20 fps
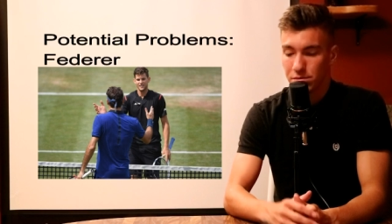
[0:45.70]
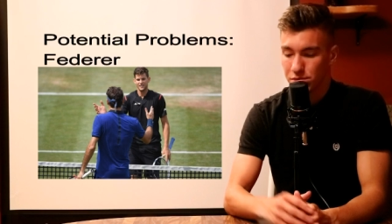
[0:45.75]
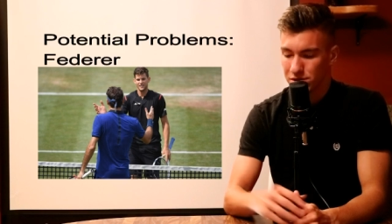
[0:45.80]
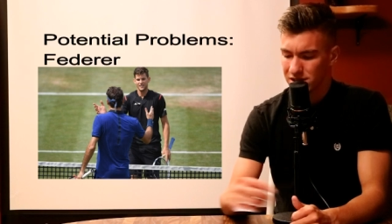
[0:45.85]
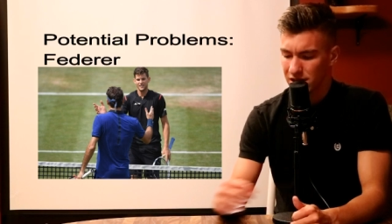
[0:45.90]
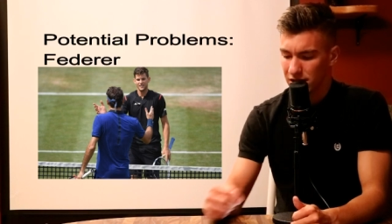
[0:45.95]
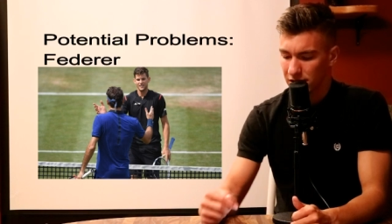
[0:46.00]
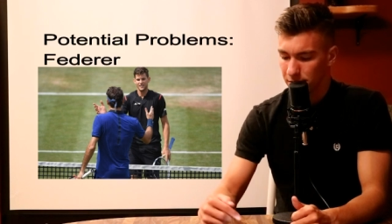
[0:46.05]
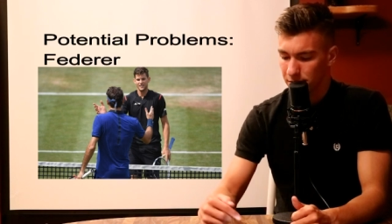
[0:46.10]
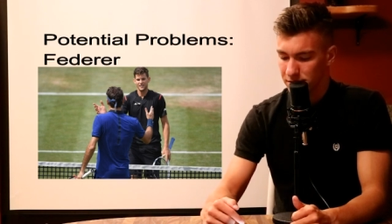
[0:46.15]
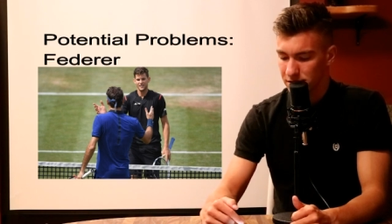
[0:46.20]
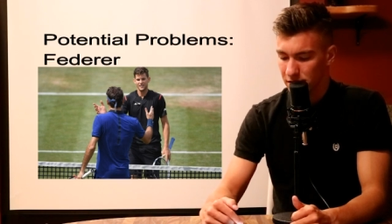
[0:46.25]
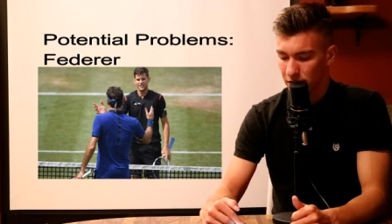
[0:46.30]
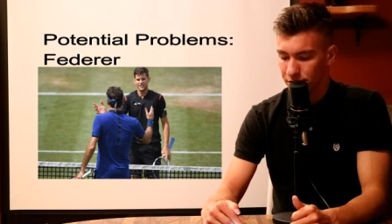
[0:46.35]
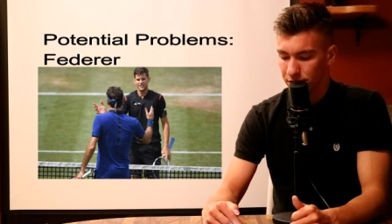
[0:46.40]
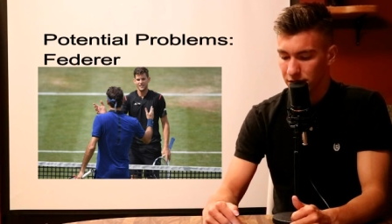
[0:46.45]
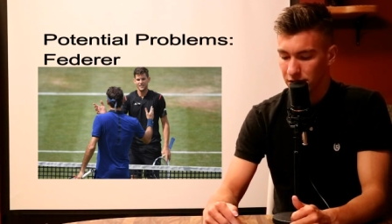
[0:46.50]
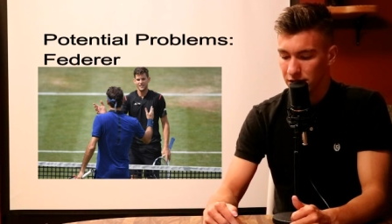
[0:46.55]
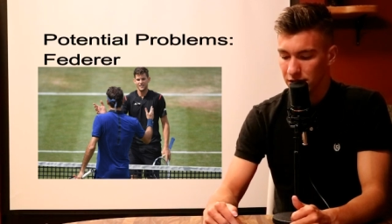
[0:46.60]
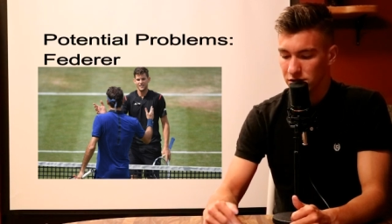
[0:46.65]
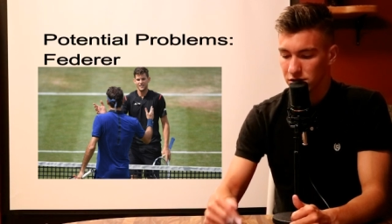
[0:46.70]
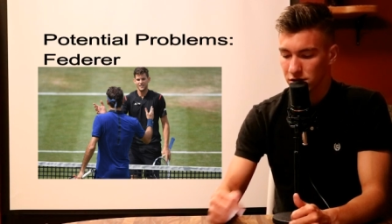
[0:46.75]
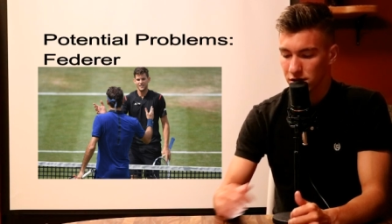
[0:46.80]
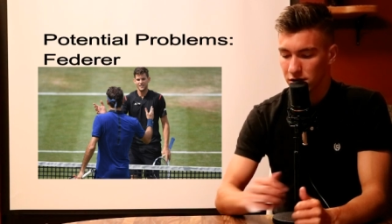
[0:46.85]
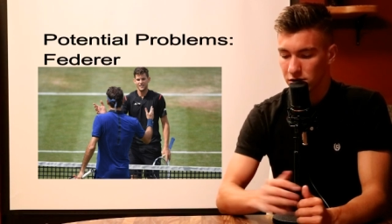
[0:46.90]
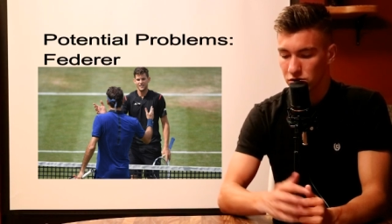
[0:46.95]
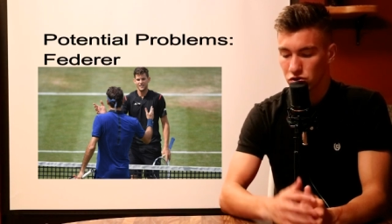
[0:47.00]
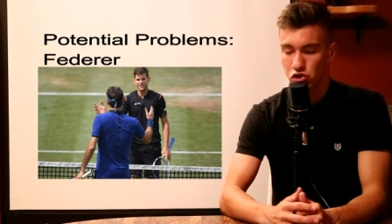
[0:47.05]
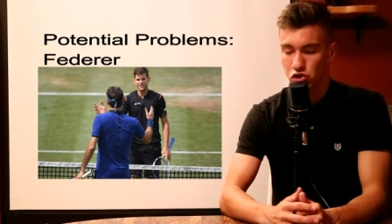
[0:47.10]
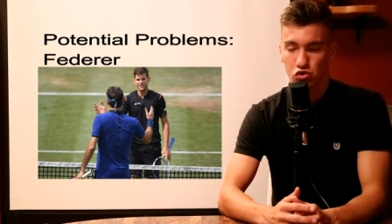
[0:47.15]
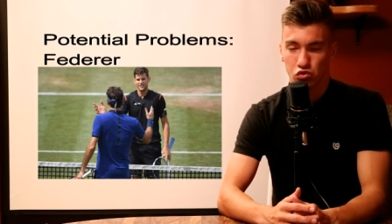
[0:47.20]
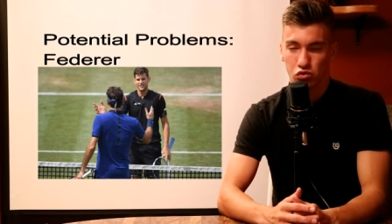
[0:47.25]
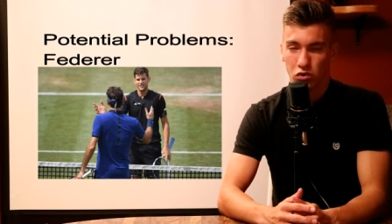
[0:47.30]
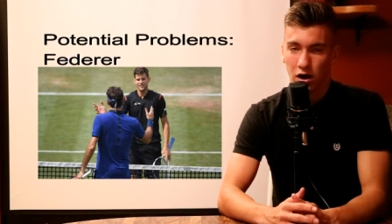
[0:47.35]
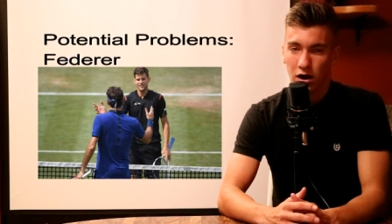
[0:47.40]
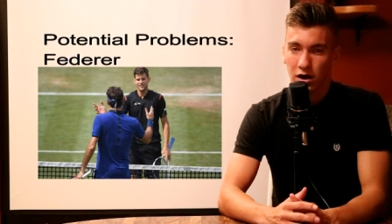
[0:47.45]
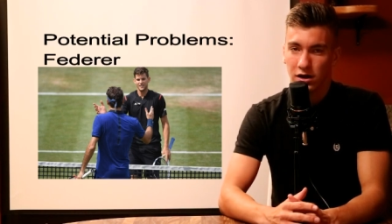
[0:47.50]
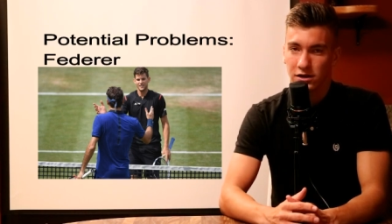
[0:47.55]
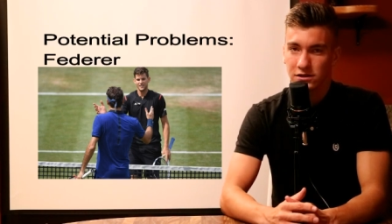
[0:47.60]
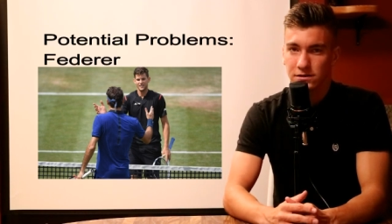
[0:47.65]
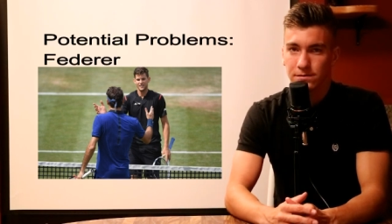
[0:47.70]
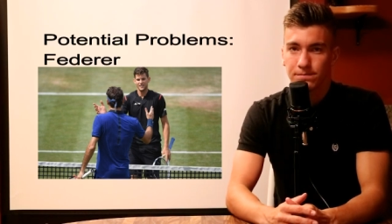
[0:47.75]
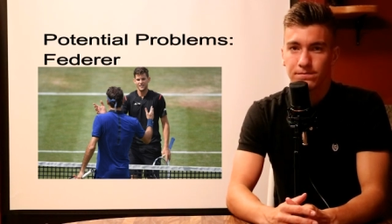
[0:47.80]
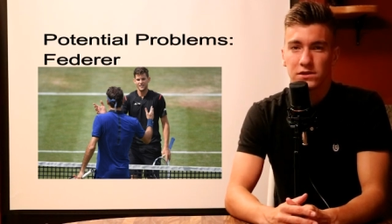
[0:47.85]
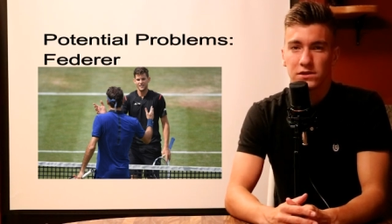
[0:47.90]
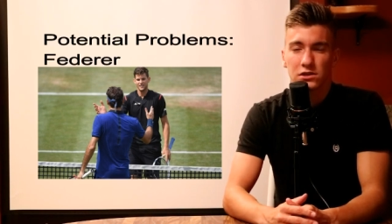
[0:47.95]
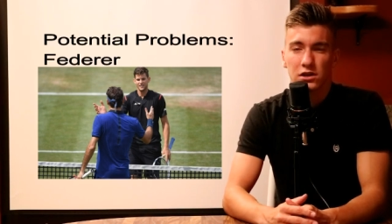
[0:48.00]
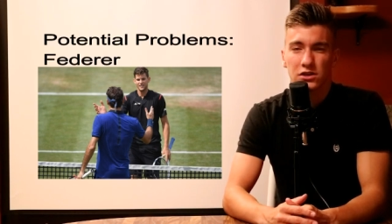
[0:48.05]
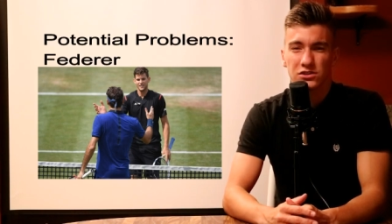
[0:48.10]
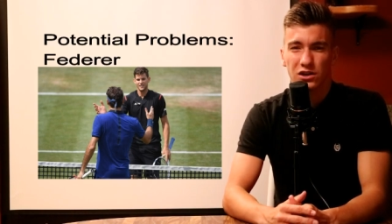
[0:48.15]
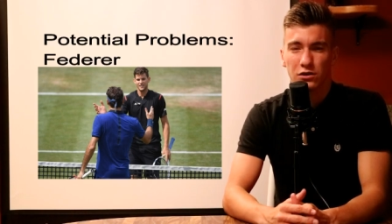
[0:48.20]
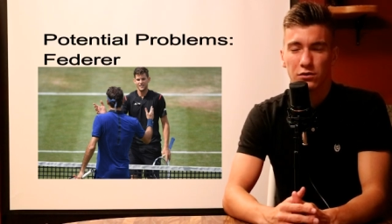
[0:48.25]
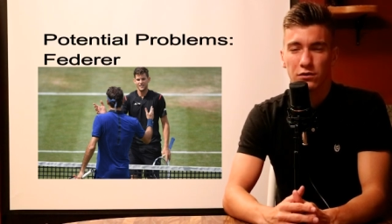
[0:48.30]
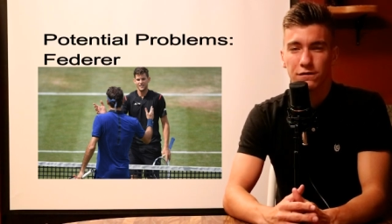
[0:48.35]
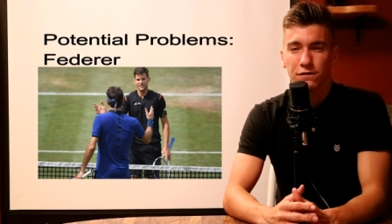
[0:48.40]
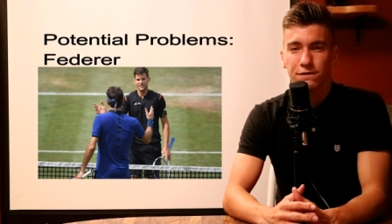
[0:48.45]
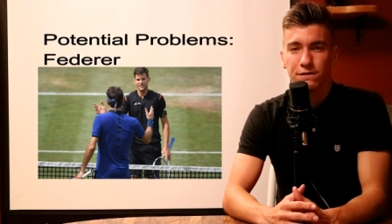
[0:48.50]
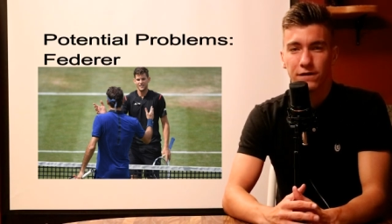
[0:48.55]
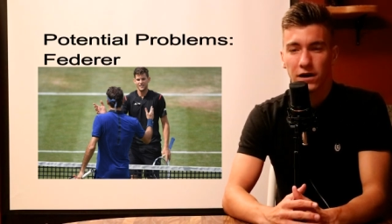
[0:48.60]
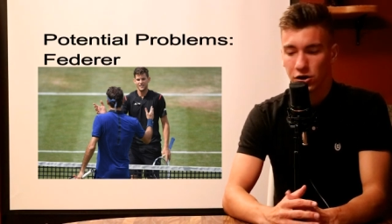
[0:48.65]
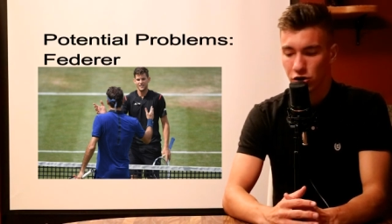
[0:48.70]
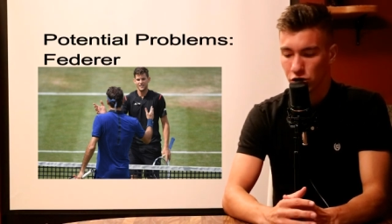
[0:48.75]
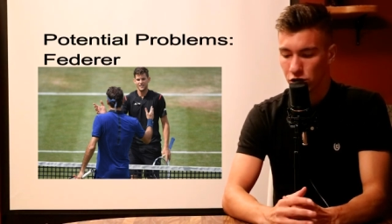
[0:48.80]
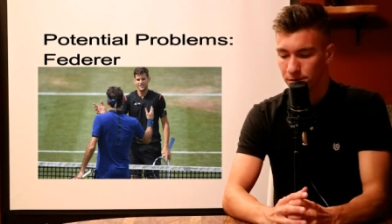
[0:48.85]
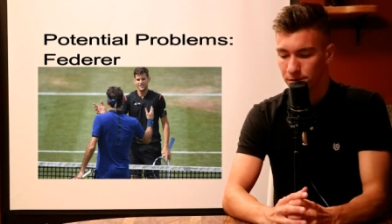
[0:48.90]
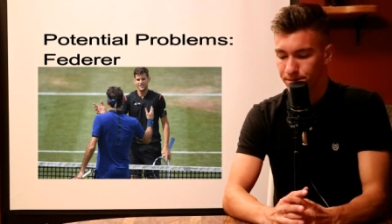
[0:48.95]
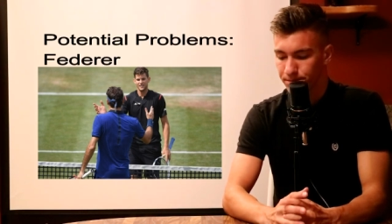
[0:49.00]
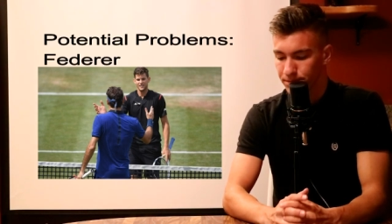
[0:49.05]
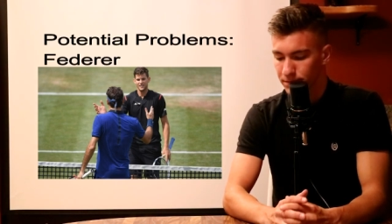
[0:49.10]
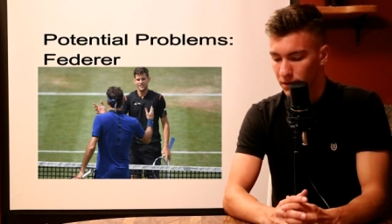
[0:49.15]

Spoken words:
presenting themselves in each of their draws. So I'll start with Federer.